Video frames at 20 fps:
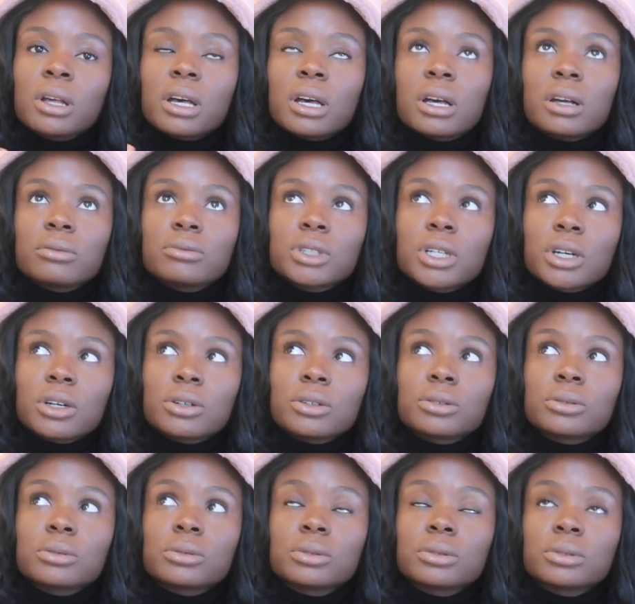I don't
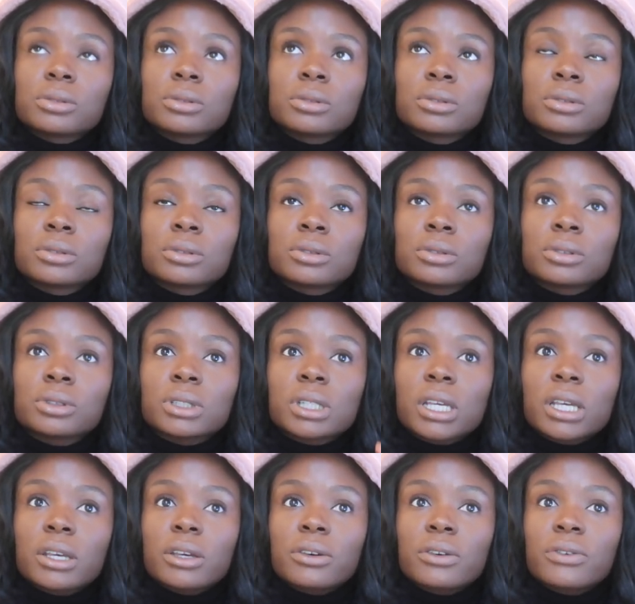know
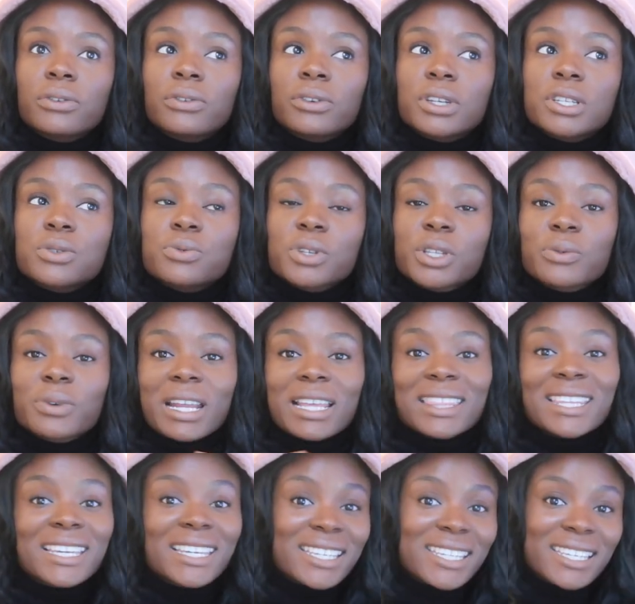if it's really what I
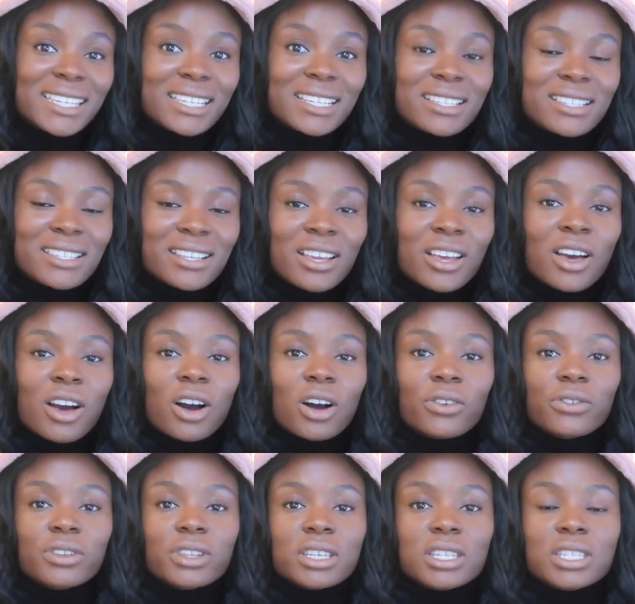think it is.
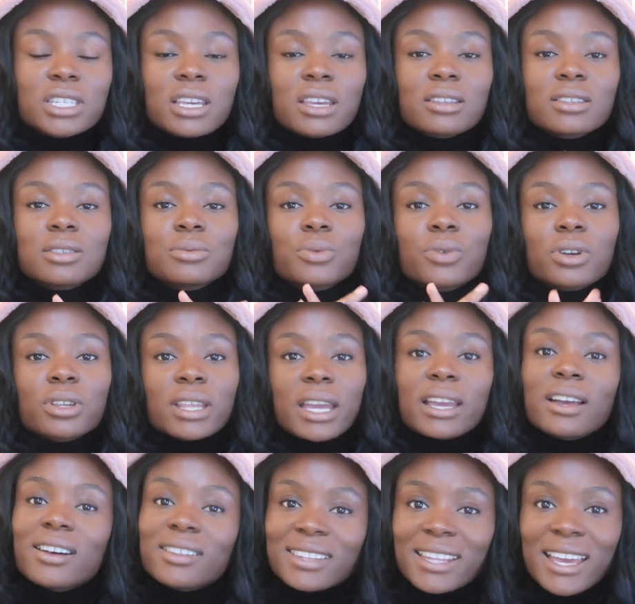Hopefully this sheds more
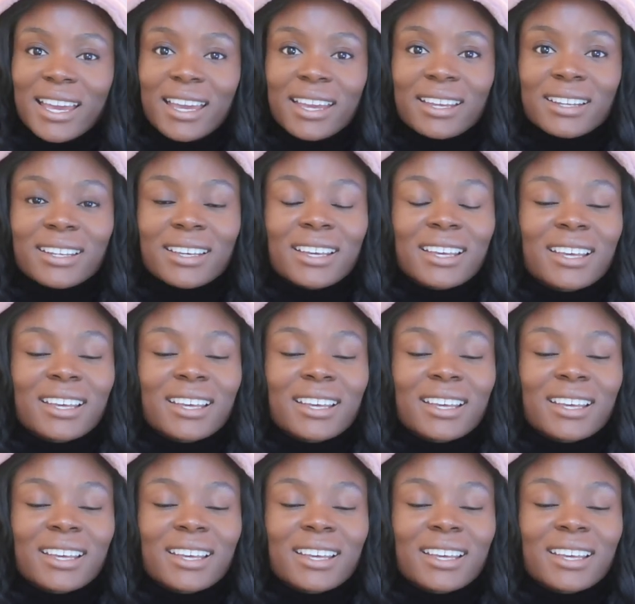light on that.